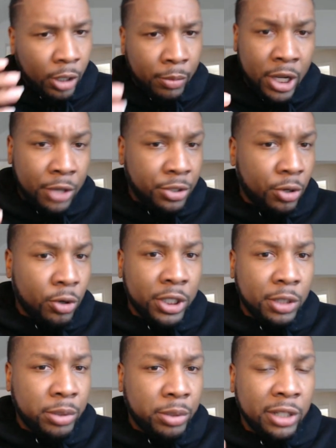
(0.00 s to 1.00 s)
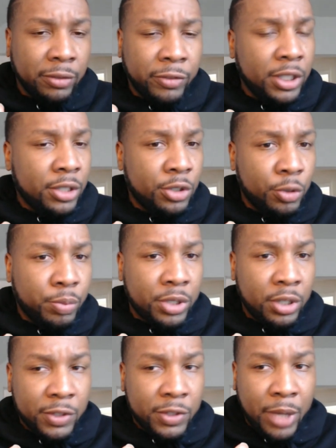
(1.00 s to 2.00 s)
But he also only completed
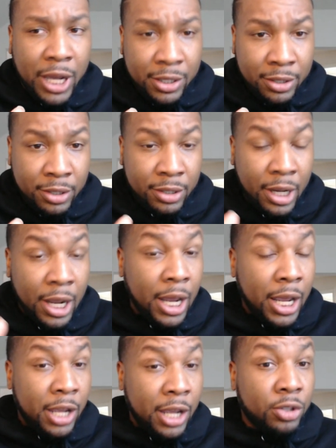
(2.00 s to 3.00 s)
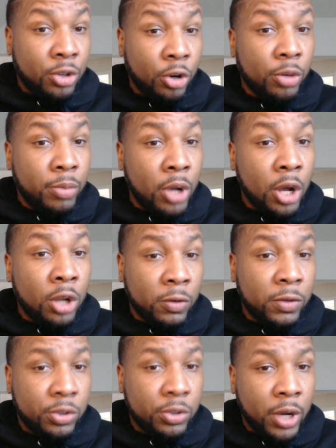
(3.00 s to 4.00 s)
52% of his passes and turned the ball
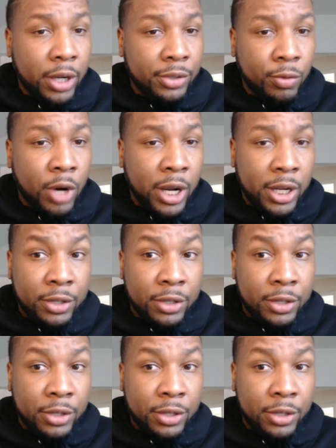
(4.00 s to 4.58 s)
over twice, right?